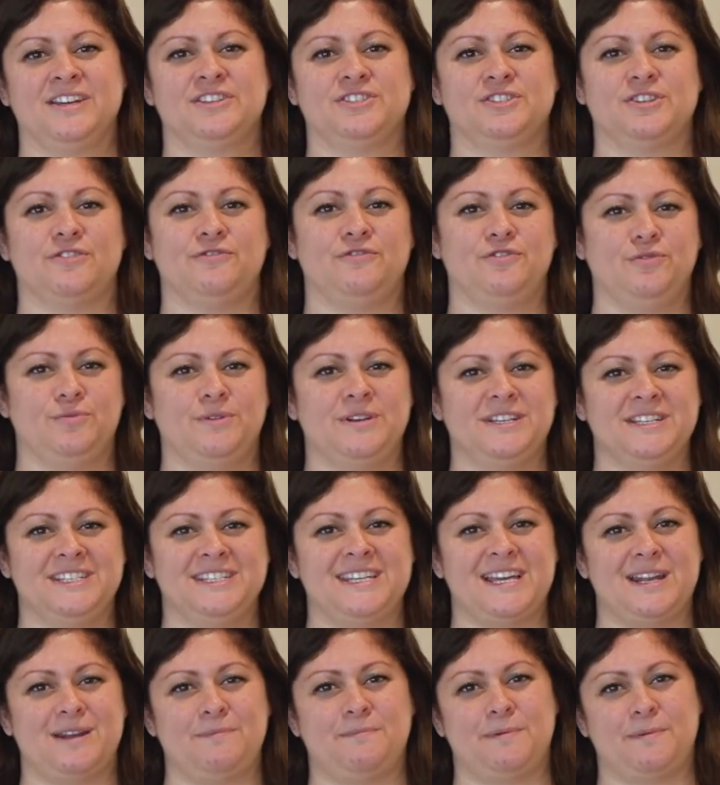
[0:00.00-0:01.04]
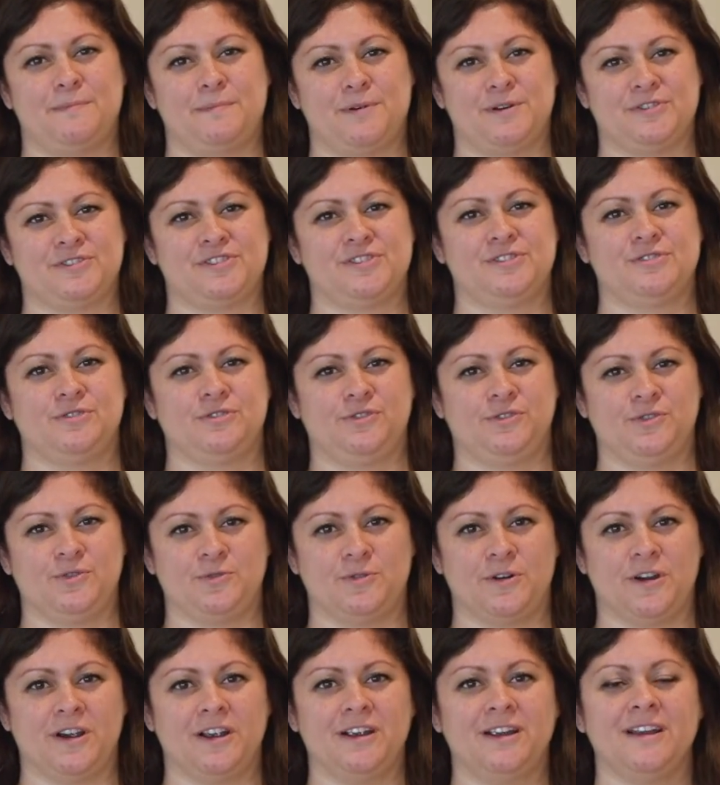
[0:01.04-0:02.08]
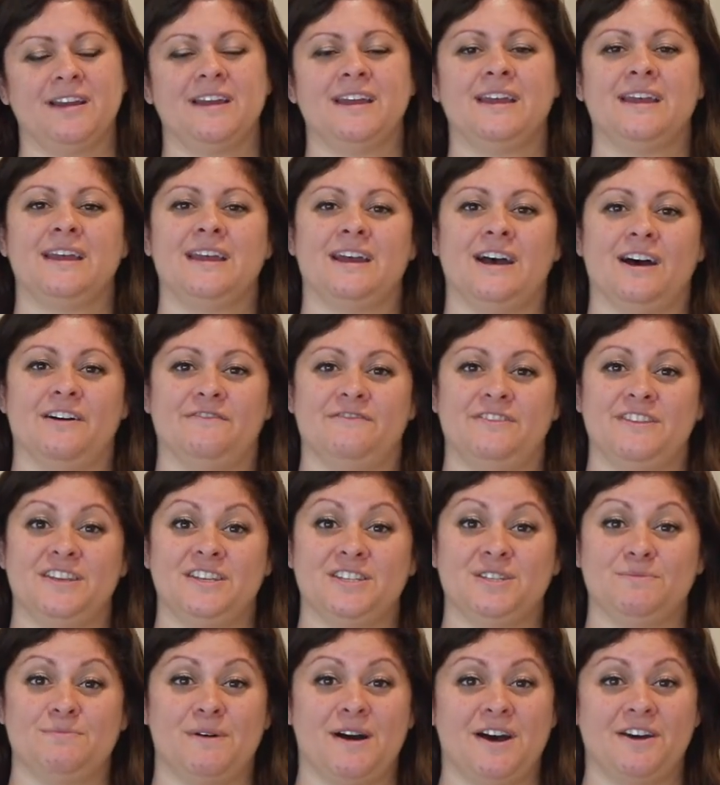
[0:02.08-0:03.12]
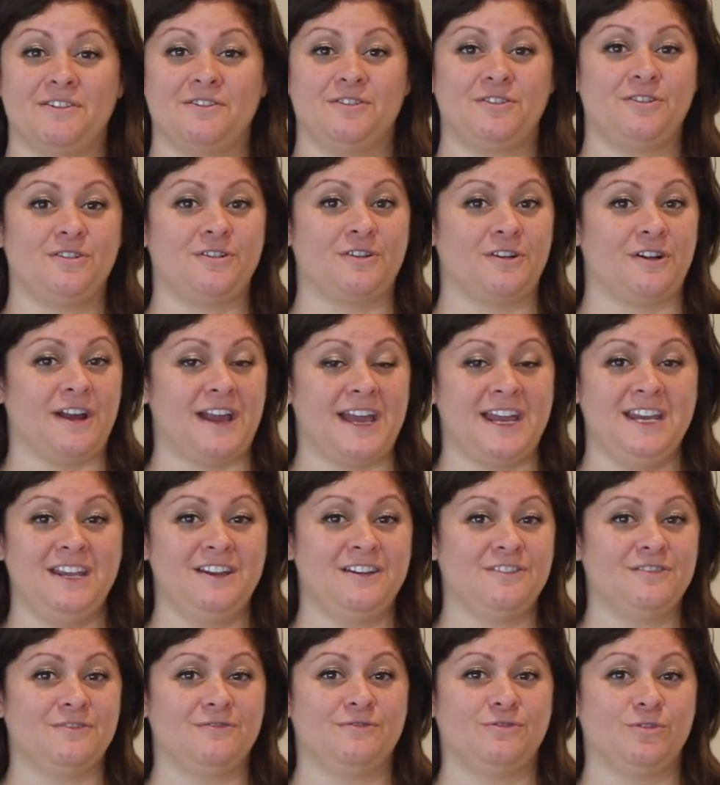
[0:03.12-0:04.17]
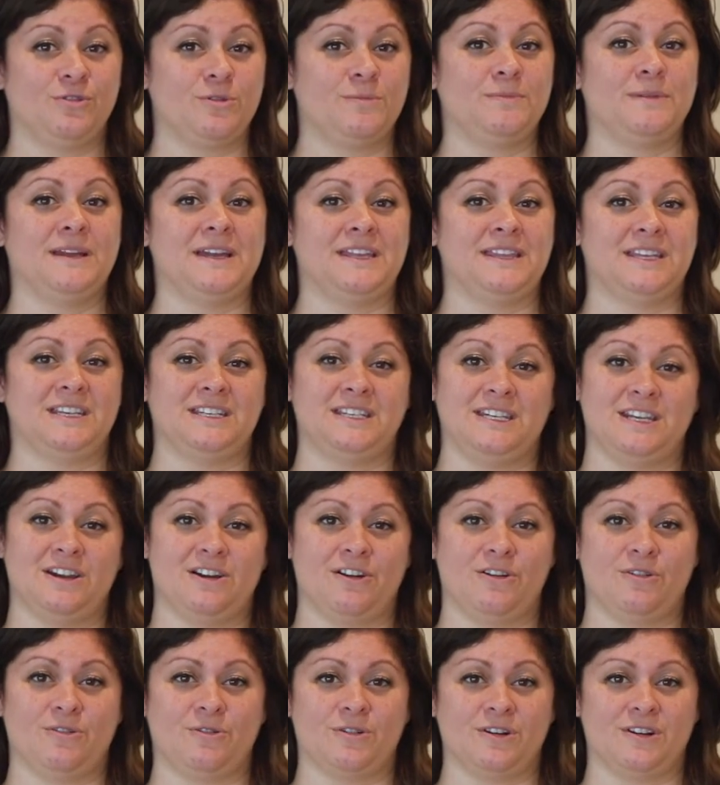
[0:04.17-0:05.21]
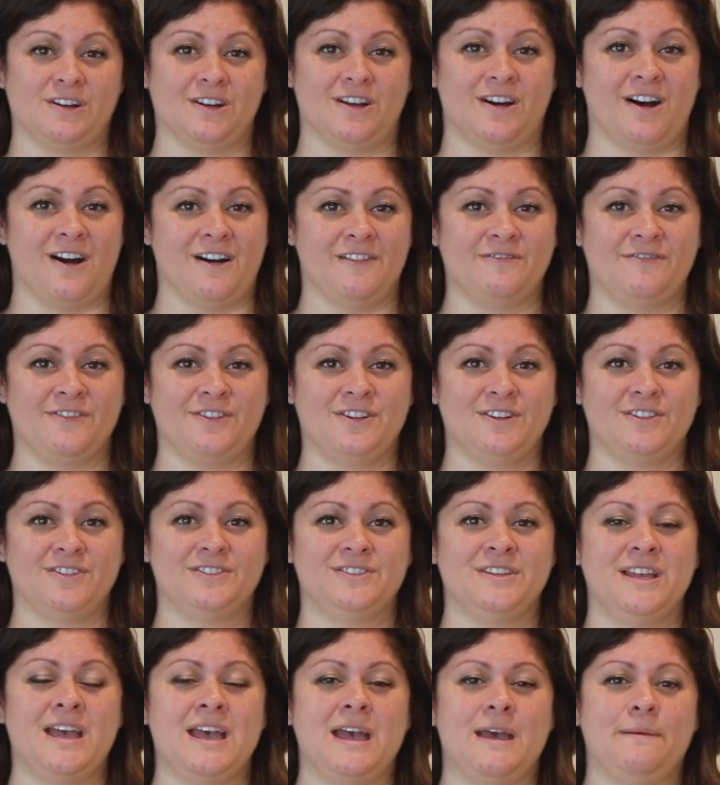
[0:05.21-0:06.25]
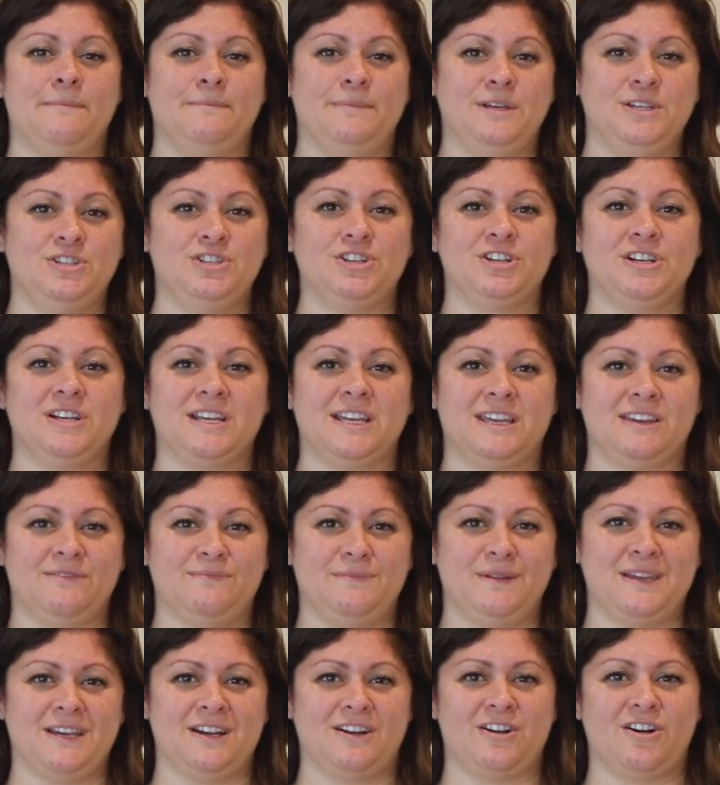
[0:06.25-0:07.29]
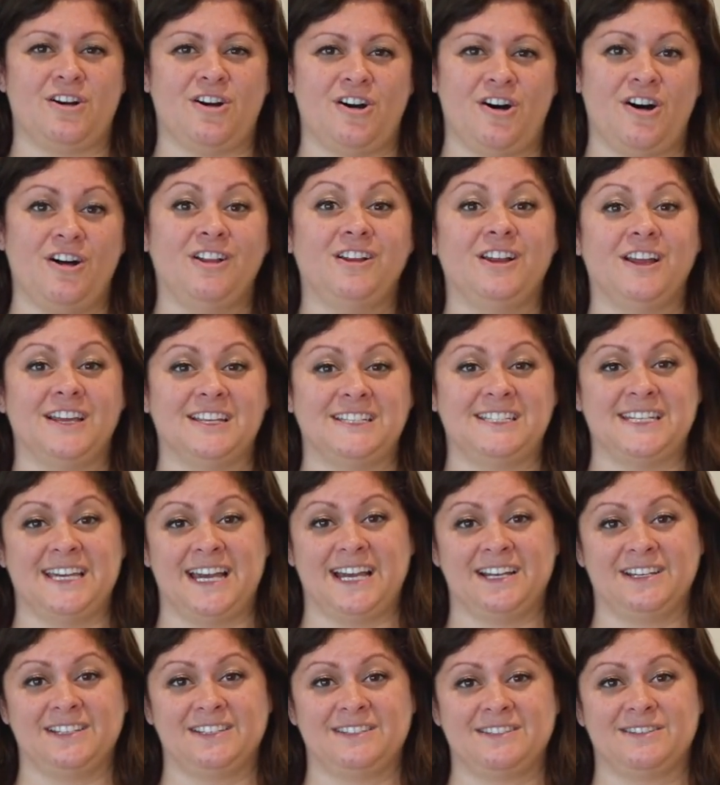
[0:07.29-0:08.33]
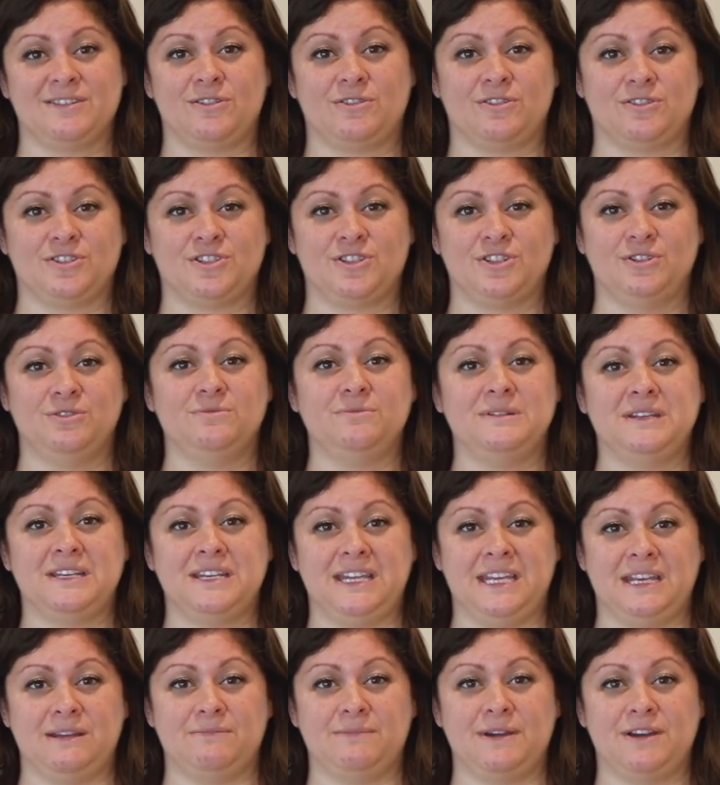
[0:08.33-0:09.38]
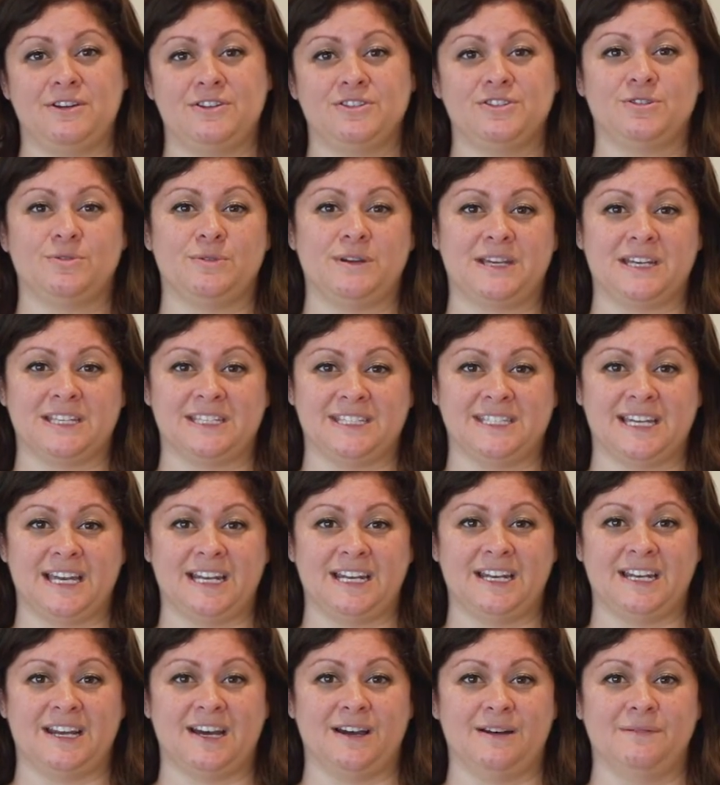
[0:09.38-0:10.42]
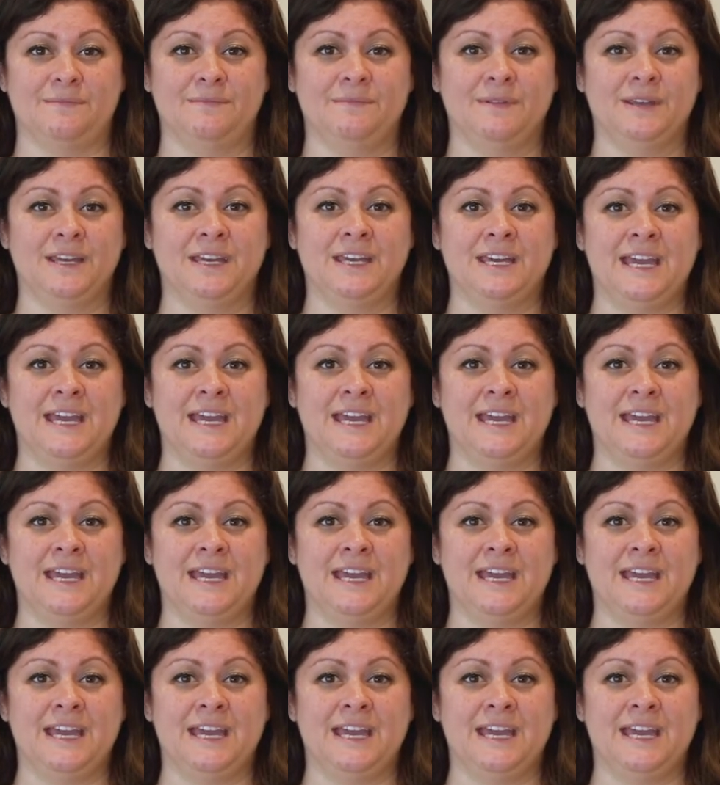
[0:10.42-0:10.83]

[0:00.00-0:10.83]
So if you want to set up a personal tour of this model or any other floor plan that D R Horton offers, be sure to give me a call, a text, or shoot me an email so we can set it up.